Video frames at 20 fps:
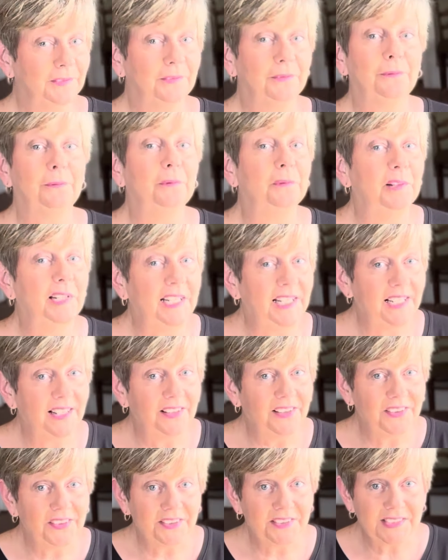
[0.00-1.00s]
We
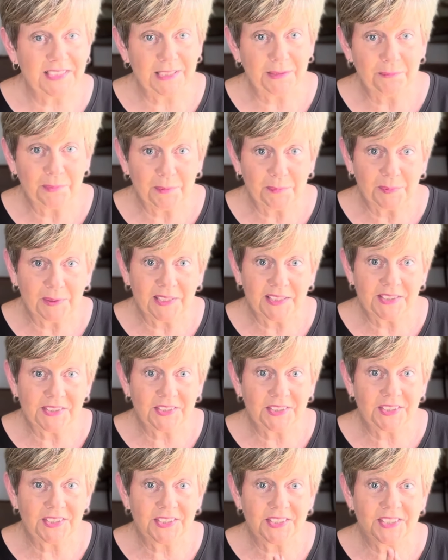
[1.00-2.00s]
know those simple
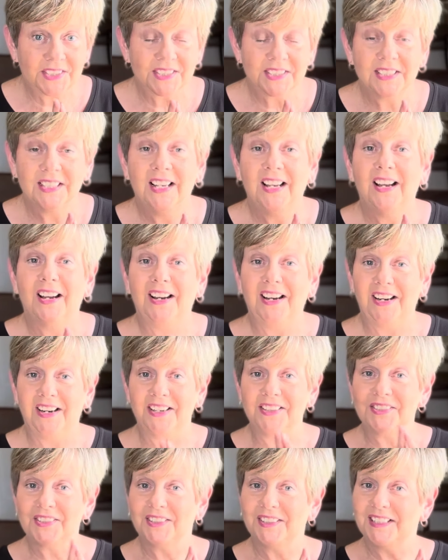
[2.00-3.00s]
pleasures are
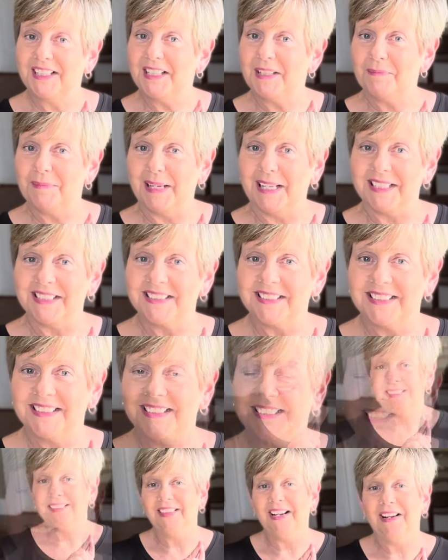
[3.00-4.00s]
truly the best.
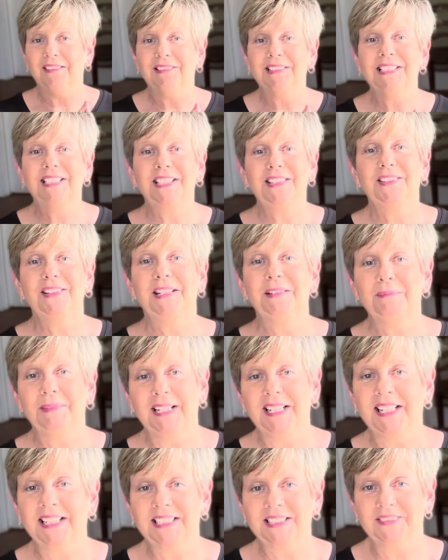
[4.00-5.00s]
So I will see you in my
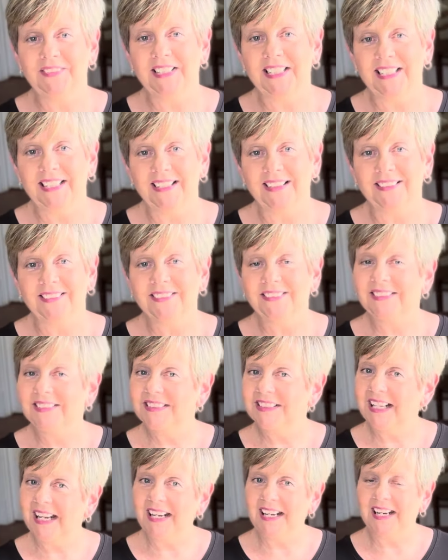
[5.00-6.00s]
next video.
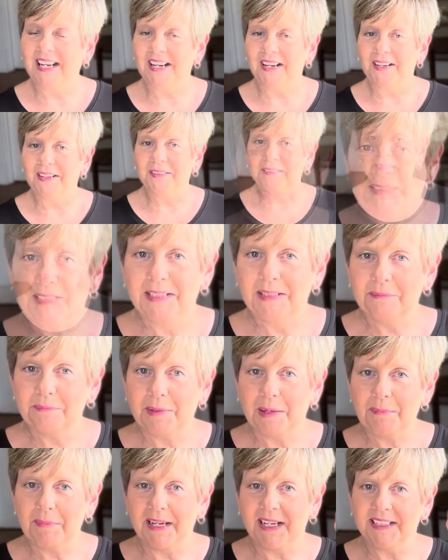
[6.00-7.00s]
Take care.
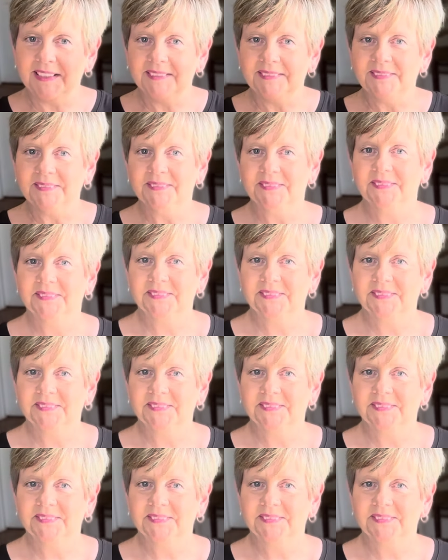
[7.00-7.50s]
Bye-bye.